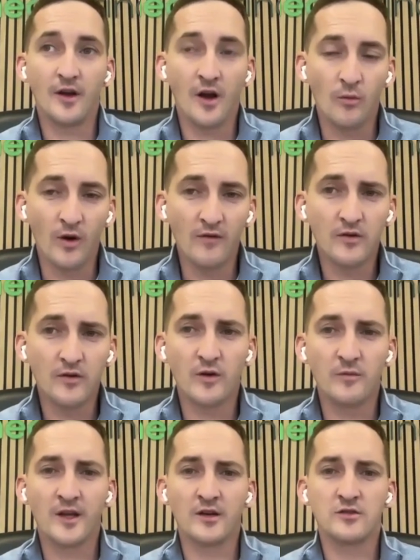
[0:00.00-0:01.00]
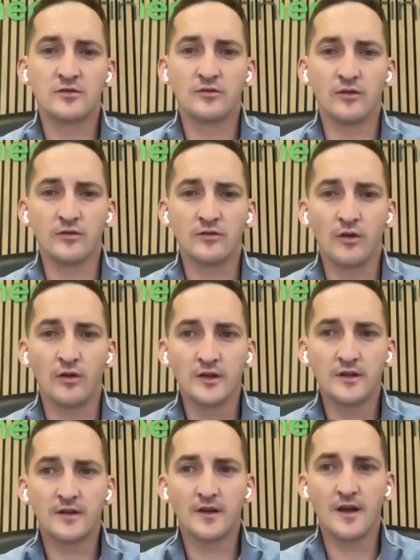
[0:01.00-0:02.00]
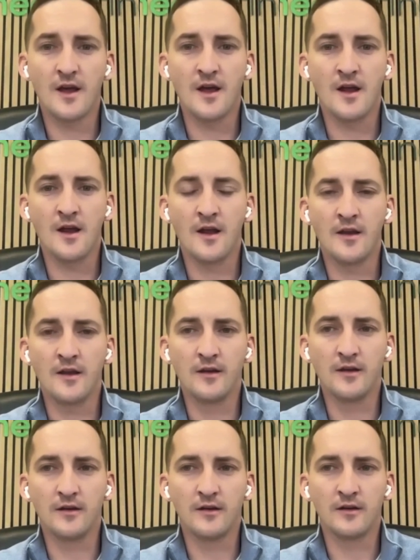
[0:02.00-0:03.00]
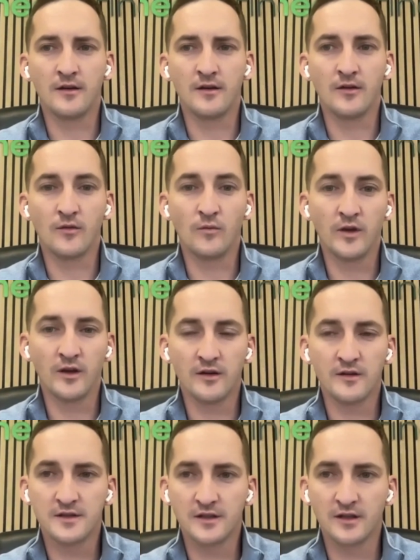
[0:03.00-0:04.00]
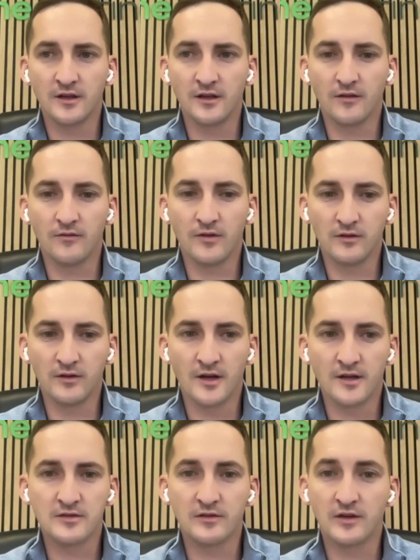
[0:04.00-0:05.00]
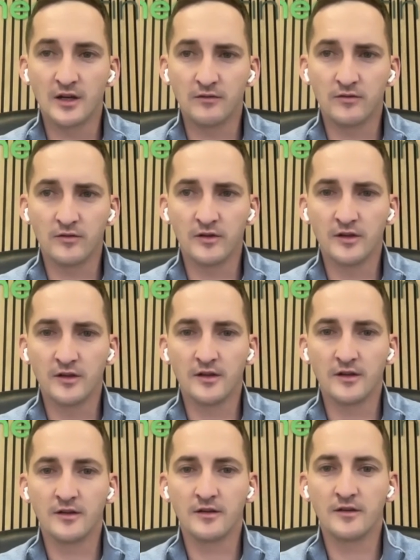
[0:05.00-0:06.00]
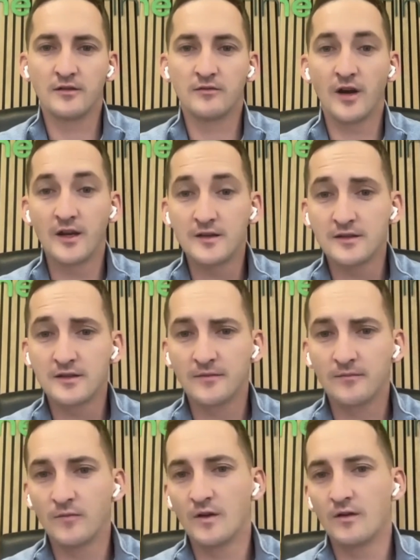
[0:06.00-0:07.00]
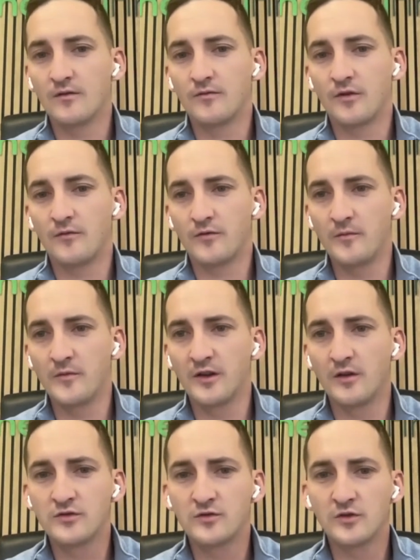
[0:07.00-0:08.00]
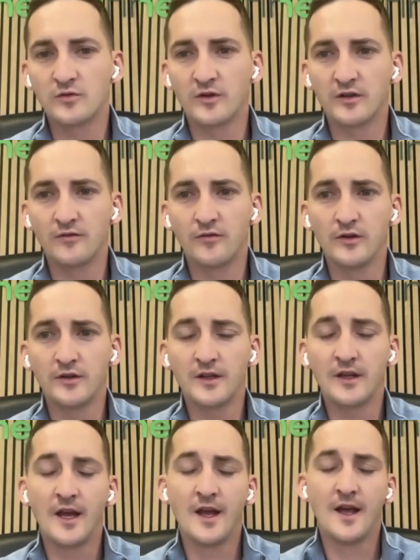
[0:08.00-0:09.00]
However, we managed to control it, and we are seeing very nice recovery rates from the loans which were defaulted.